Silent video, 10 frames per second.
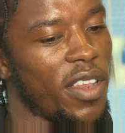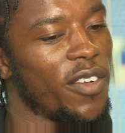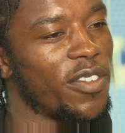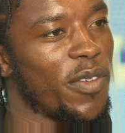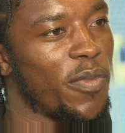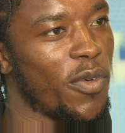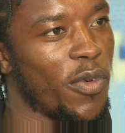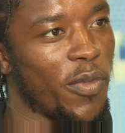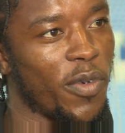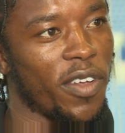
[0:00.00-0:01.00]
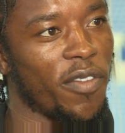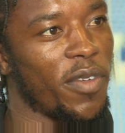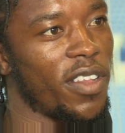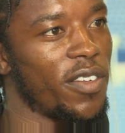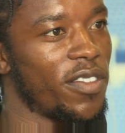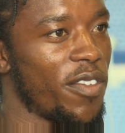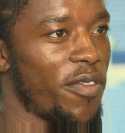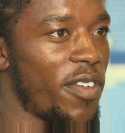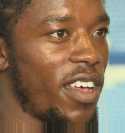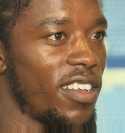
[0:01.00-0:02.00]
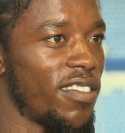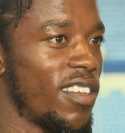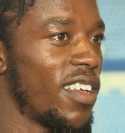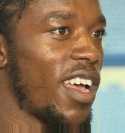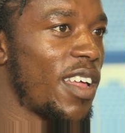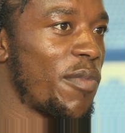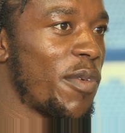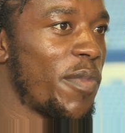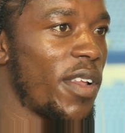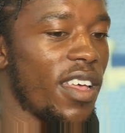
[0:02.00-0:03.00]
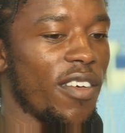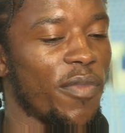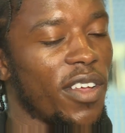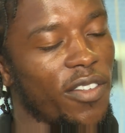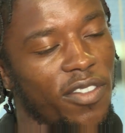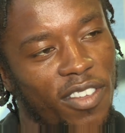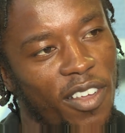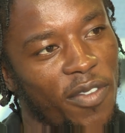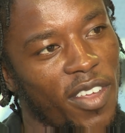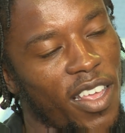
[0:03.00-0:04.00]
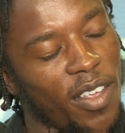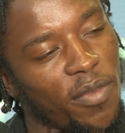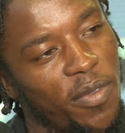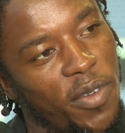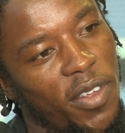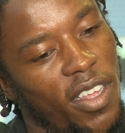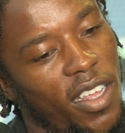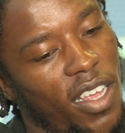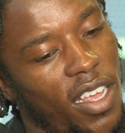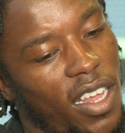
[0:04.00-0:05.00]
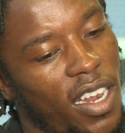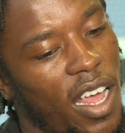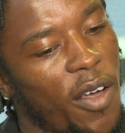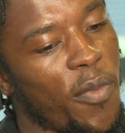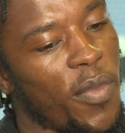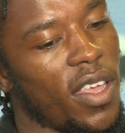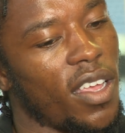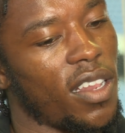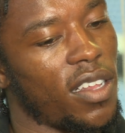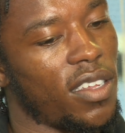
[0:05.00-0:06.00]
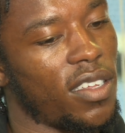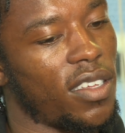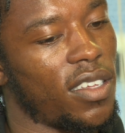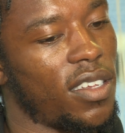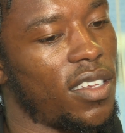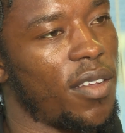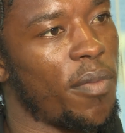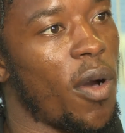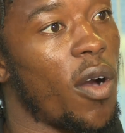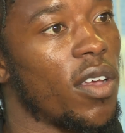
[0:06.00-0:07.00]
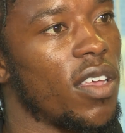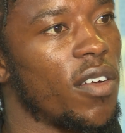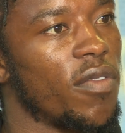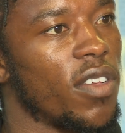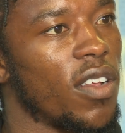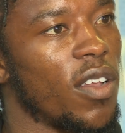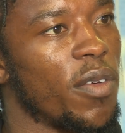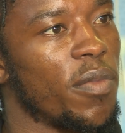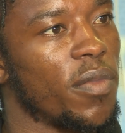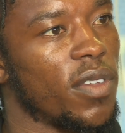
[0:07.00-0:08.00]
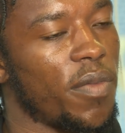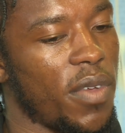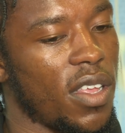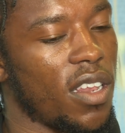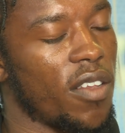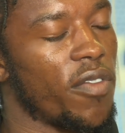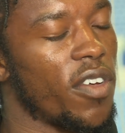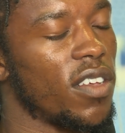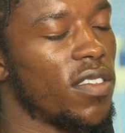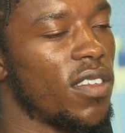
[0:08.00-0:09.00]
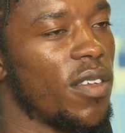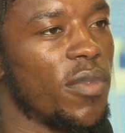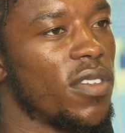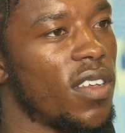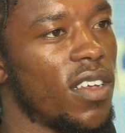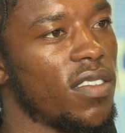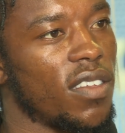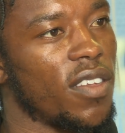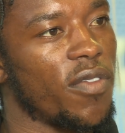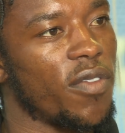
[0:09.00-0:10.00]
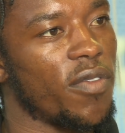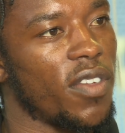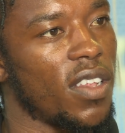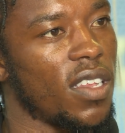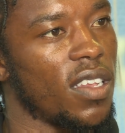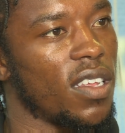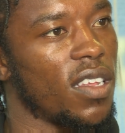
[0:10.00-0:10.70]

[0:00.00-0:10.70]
been here as a ball boy, I've been here as a fan, as an academy player, I've played reserve games, but now being the marquee of the club, being in the first team, it's a different feeling.